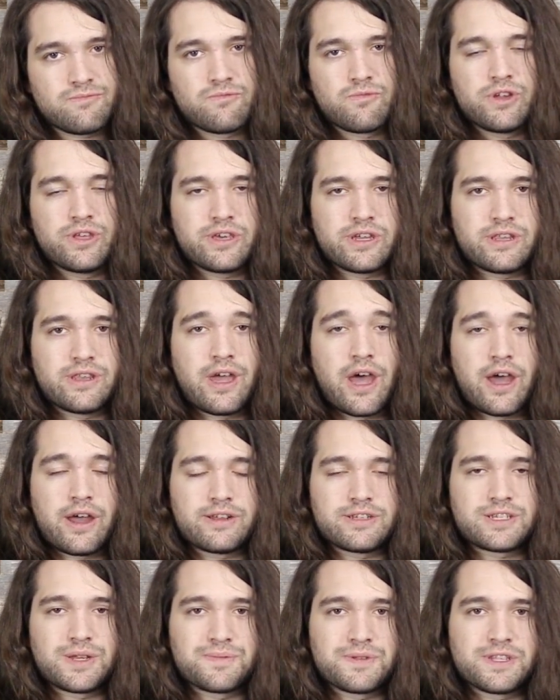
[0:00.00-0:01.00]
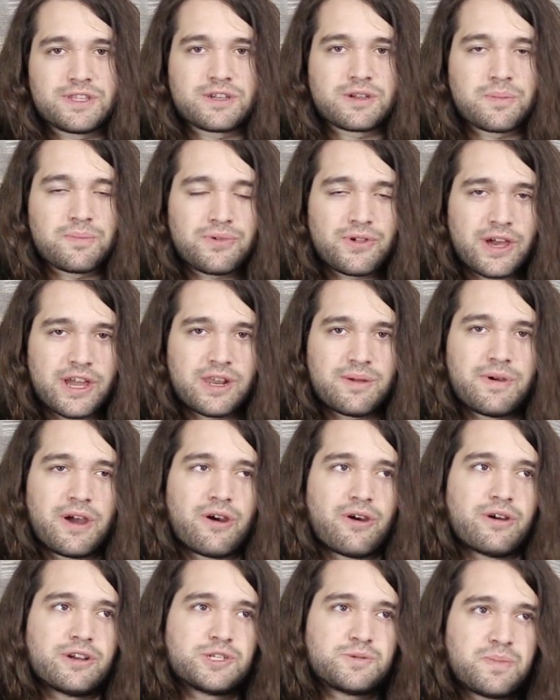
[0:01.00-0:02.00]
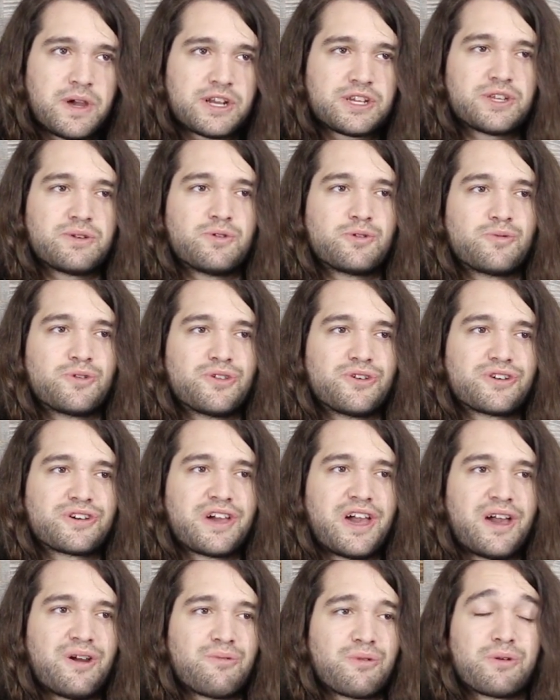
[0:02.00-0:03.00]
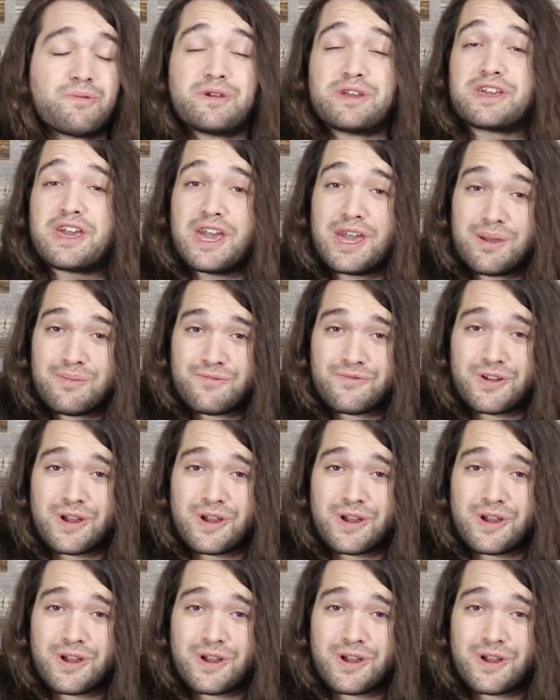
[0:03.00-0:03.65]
really not something to complain about, especially when we look at where we came